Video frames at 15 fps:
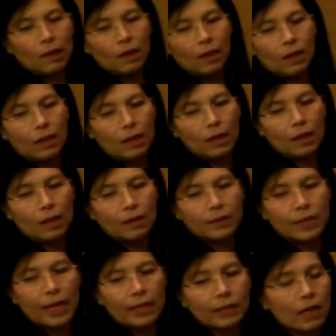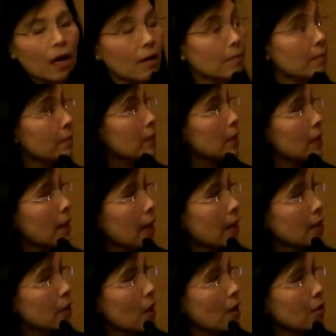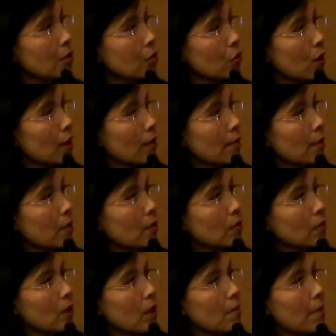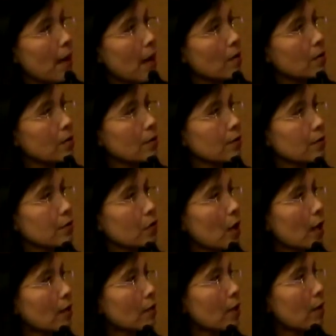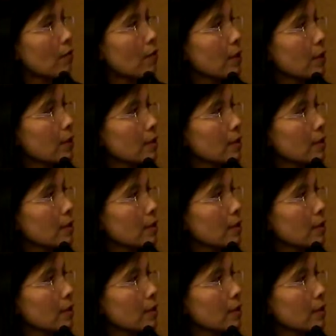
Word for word: The uncontrollable compulsive drug craving,